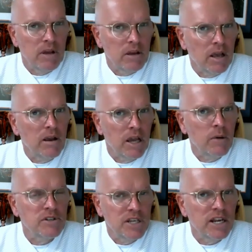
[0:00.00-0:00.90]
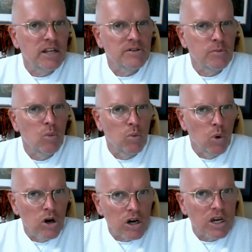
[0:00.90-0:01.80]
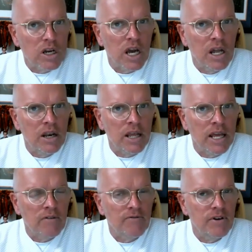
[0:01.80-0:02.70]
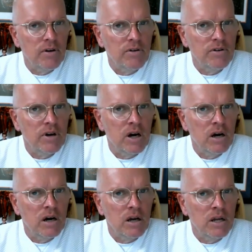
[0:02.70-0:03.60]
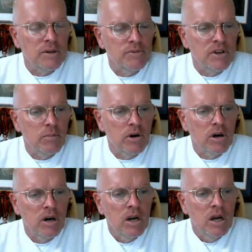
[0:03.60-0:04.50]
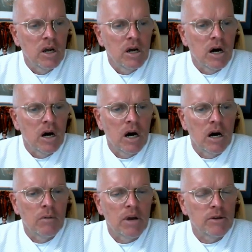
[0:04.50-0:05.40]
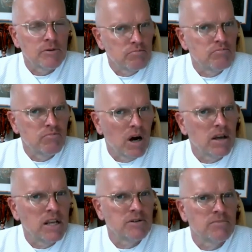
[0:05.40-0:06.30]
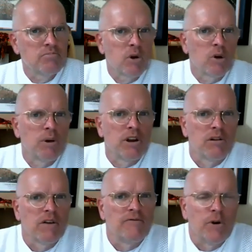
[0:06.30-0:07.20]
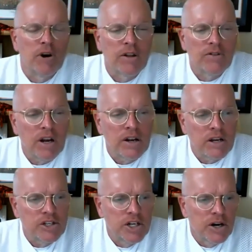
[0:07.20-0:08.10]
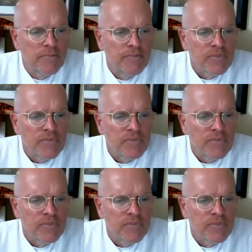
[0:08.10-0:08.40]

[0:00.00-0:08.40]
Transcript: he he was getting some work in the outfield uh, in September. Um, he's uh, he's going to be your left fielder, I think, next year.